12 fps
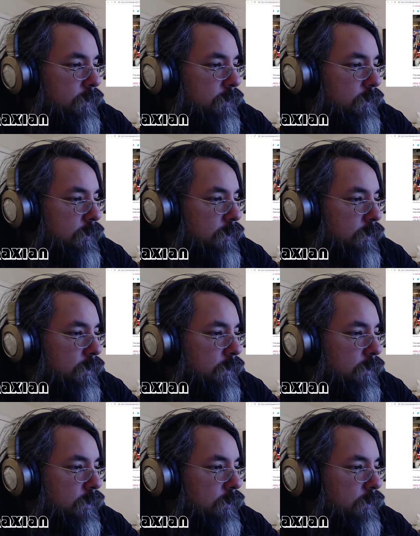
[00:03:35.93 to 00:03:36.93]

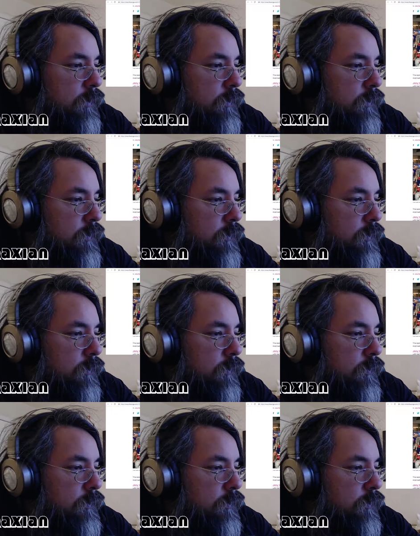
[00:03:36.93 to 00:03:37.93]

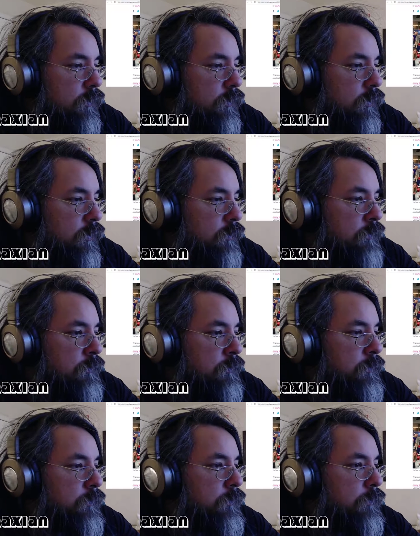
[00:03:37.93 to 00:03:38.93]

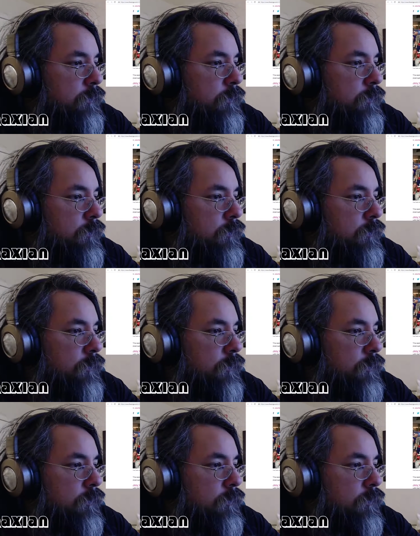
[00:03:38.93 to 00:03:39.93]
(silence)